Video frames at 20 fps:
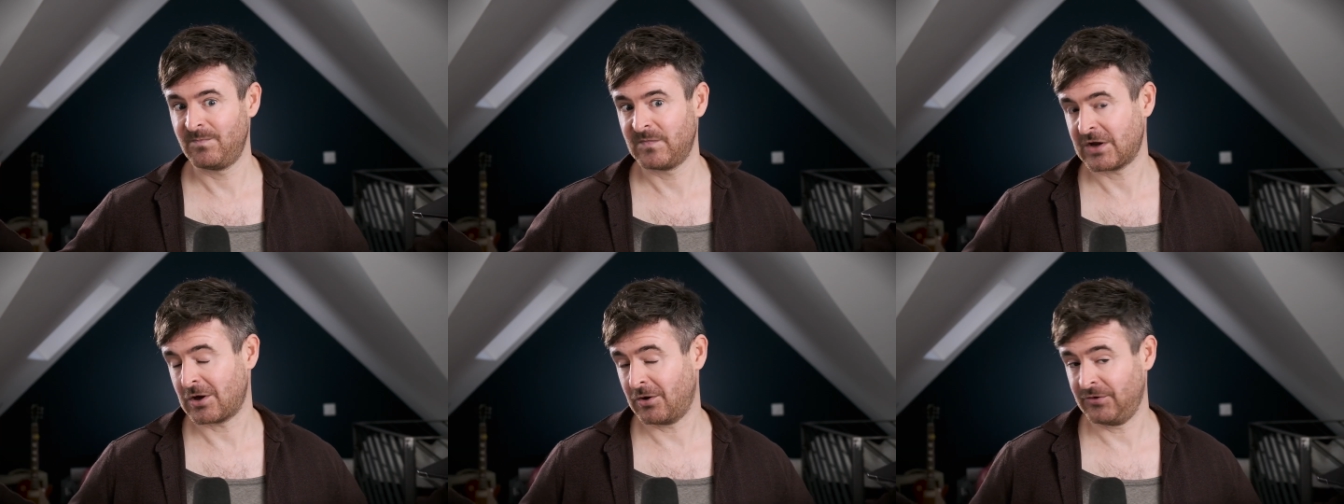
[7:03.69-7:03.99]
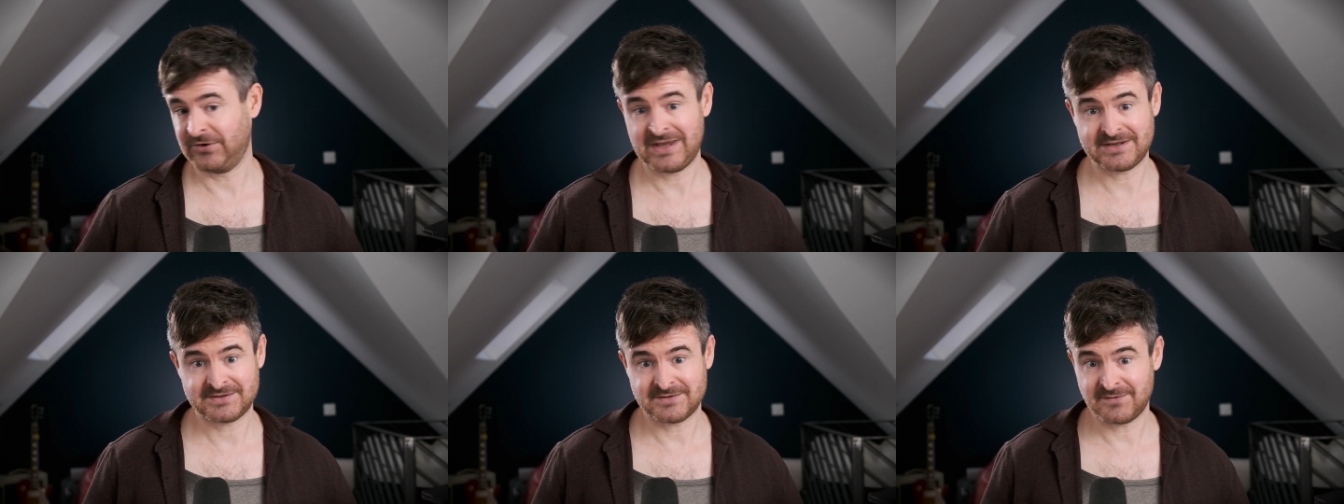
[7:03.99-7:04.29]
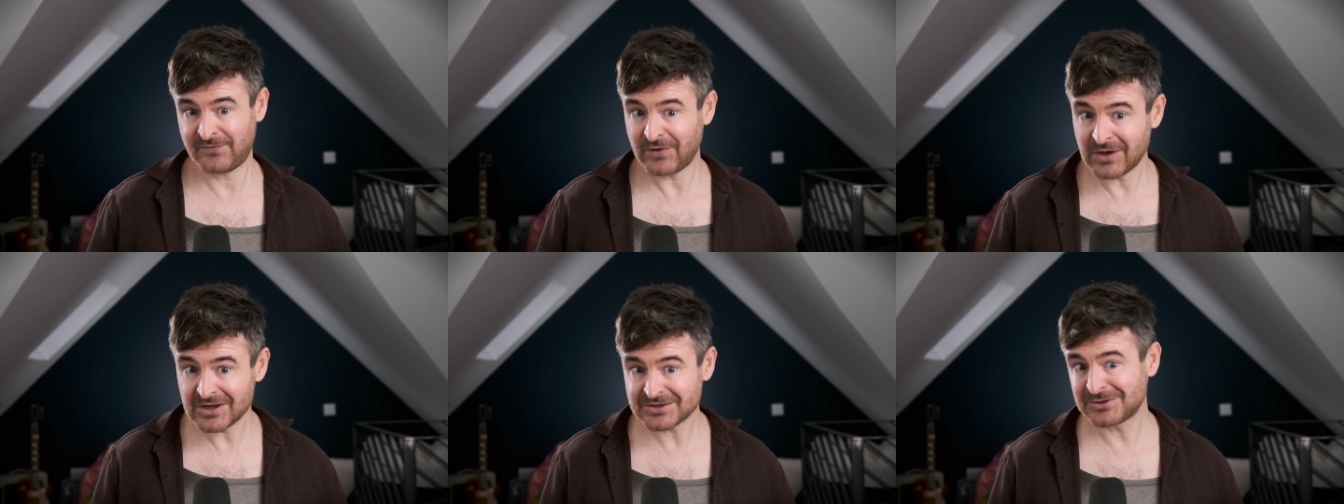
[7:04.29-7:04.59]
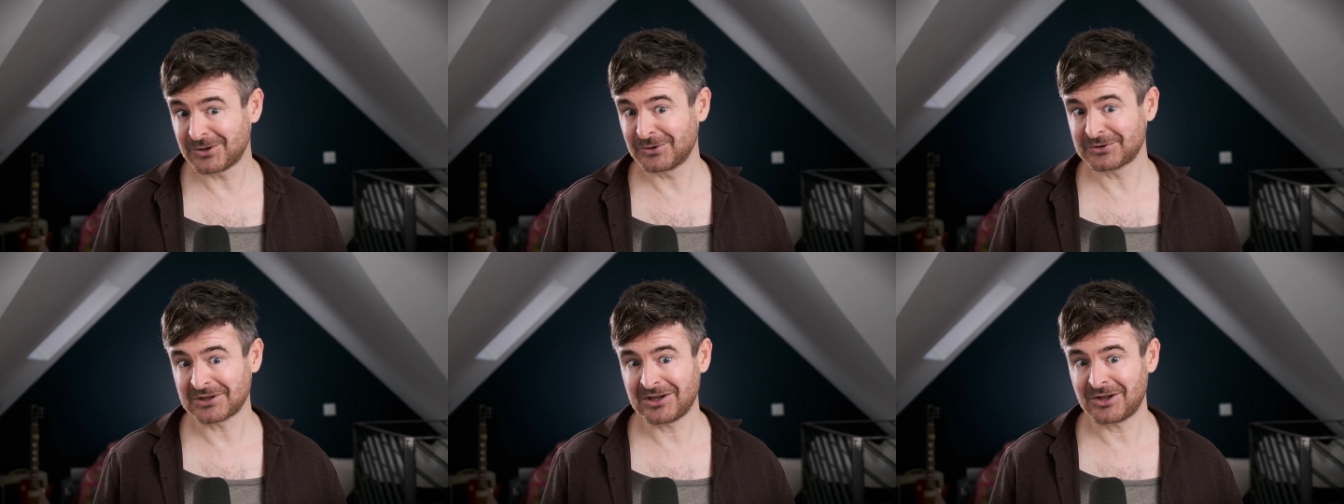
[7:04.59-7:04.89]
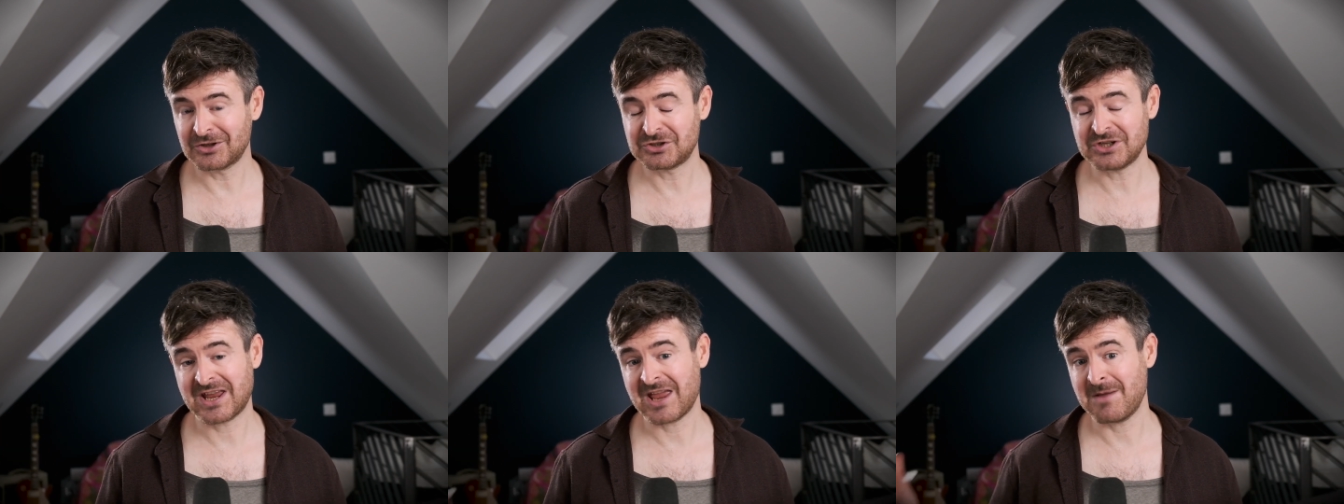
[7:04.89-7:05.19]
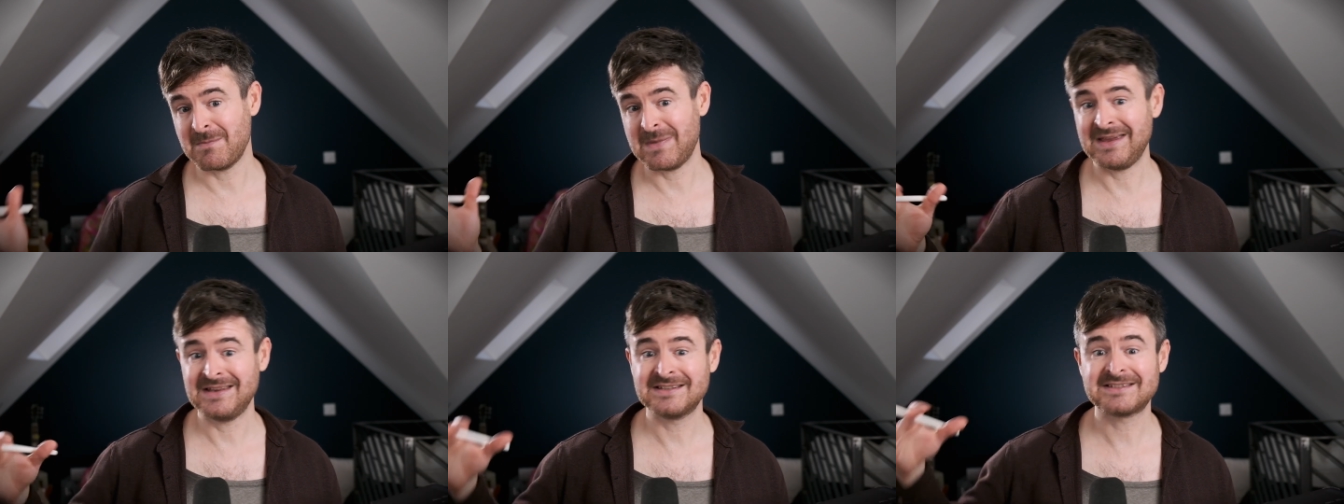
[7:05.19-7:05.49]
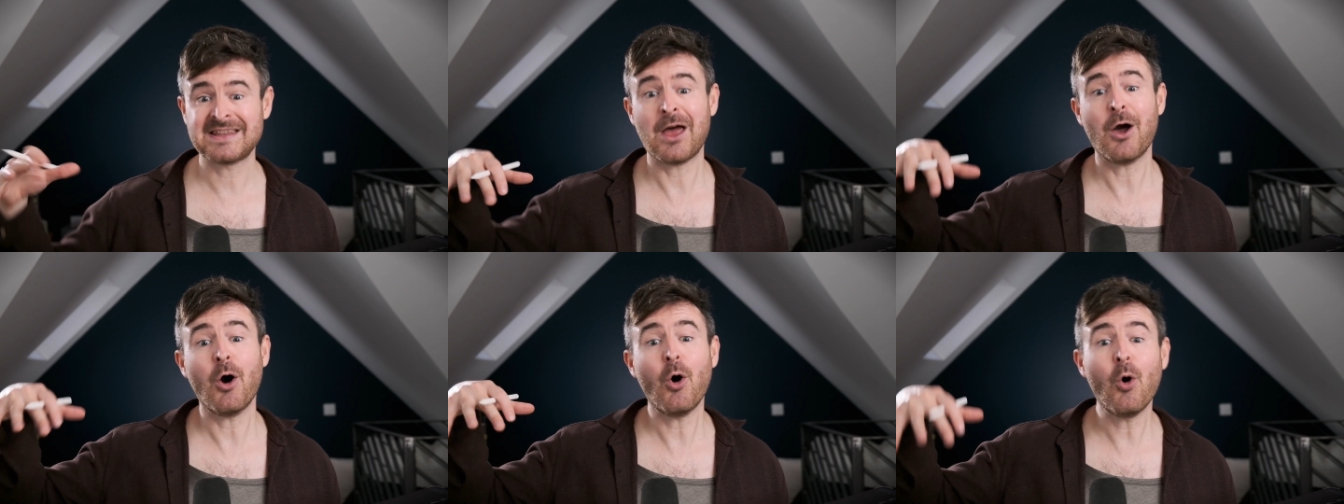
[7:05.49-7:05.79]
context of first order logic, it means they're